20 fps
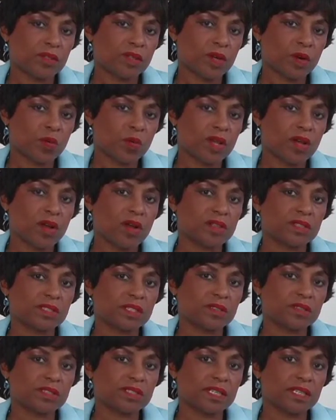you know, we
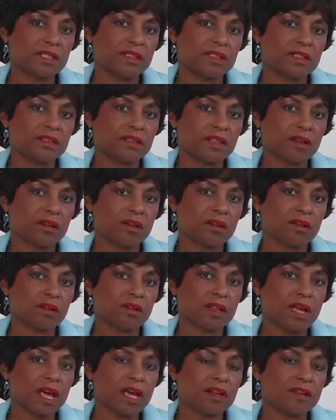also see that there are a
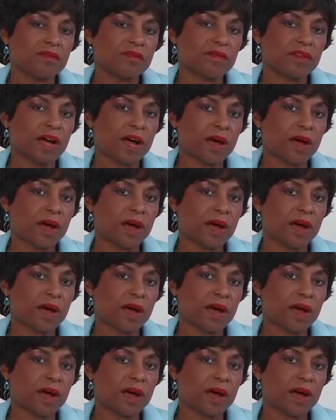lot of